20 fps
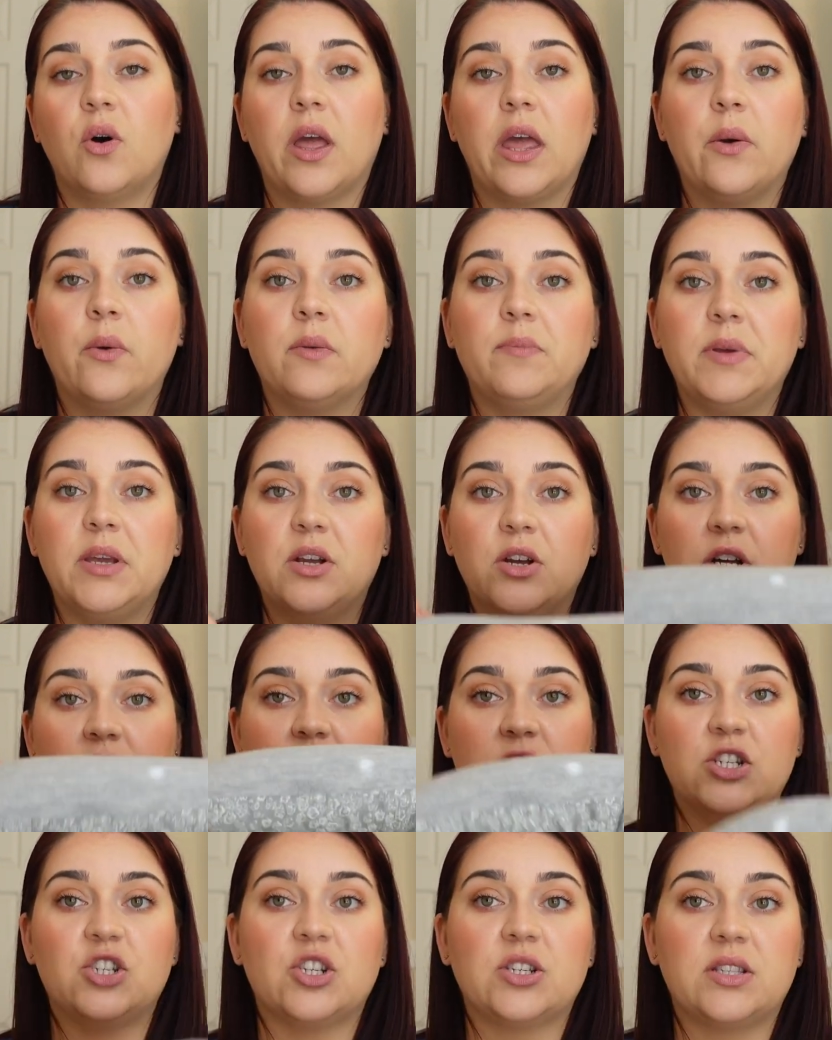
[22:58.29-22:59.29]
it would be good
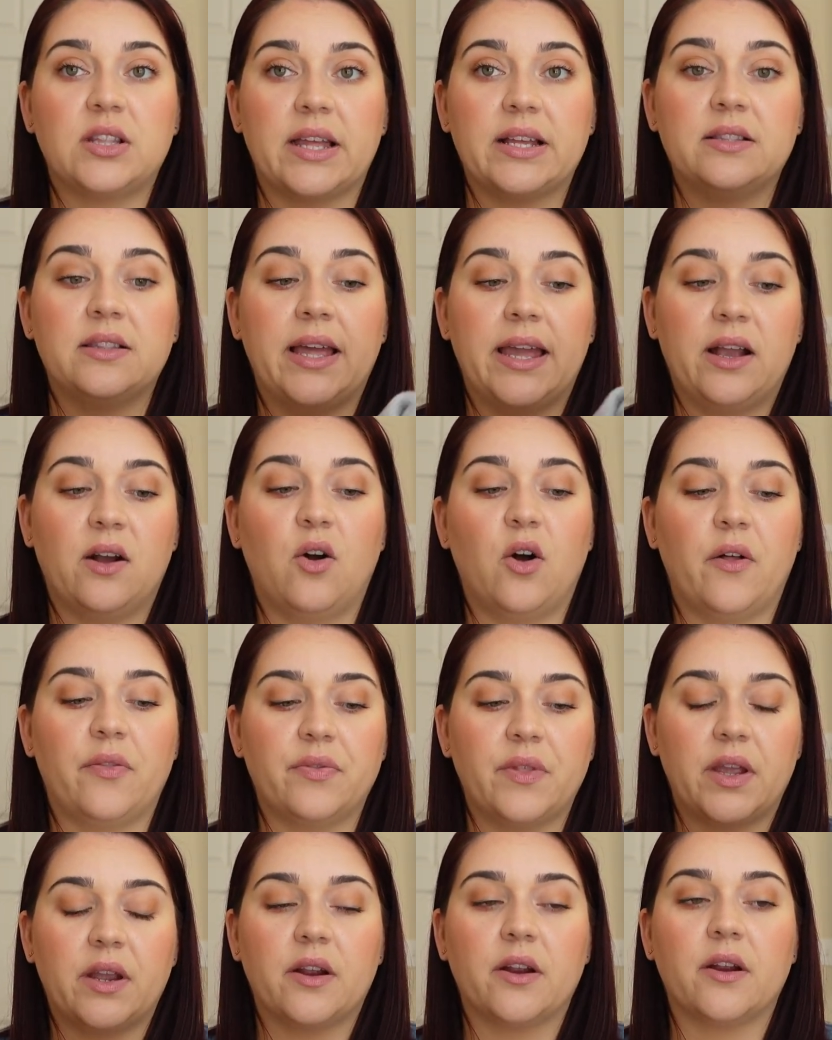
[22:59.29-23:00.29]
to just like lay on
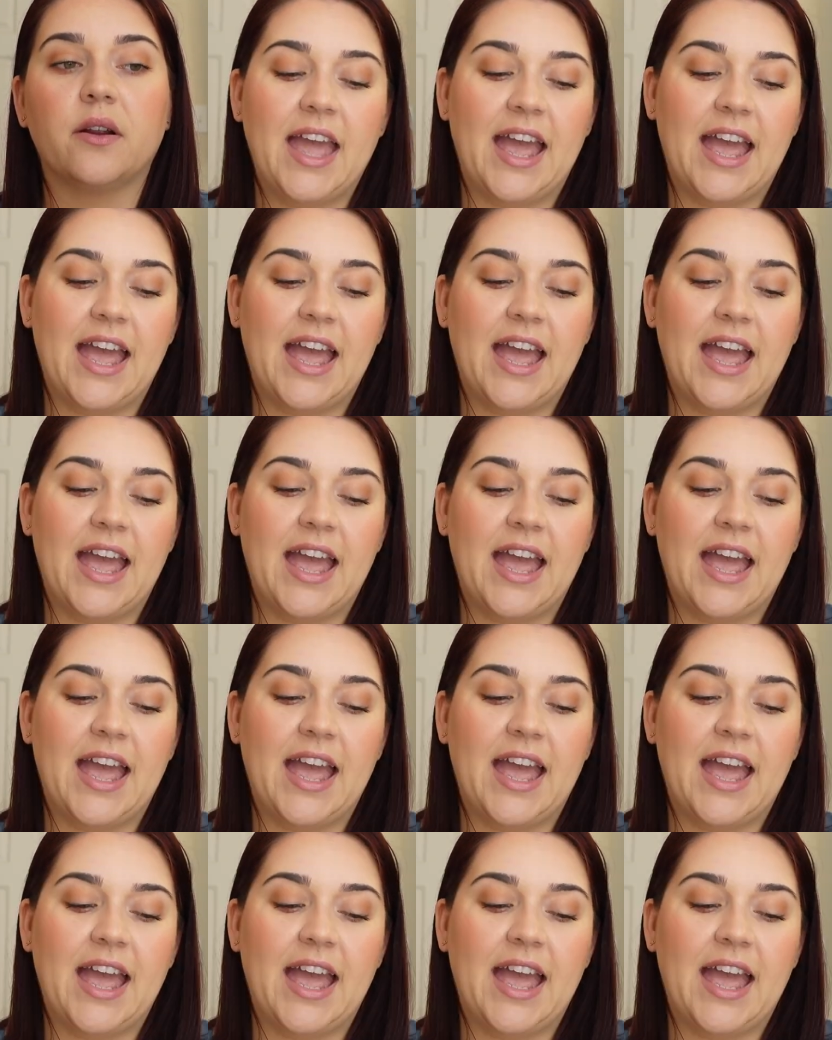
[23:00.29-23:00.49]
there.